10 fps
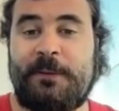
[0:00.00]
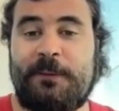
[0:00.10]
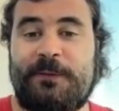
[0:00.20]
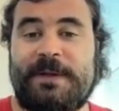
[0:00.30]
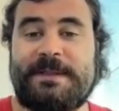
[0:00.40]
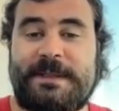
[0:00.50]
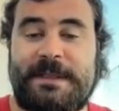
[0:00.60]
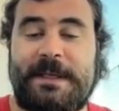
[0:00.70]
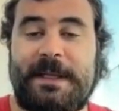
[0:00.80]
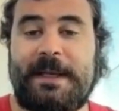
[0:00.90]
to
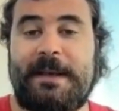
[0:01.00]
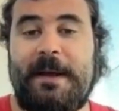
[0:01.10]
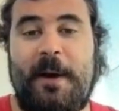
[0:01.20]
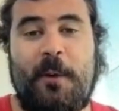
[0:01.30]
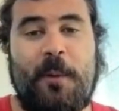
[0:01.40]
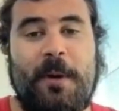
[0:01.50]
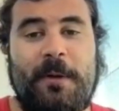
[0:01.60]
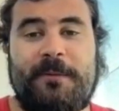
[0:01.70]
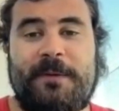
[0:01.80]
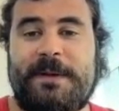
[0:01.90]
succeed in one
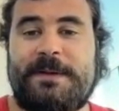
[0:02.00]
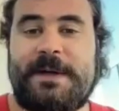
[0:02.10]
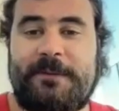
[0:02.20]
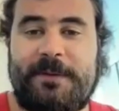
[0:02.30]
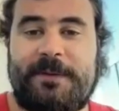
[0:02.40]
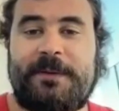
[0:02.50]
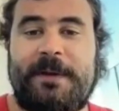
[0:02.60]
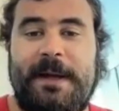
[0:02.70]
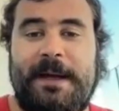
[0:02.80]
of the toughest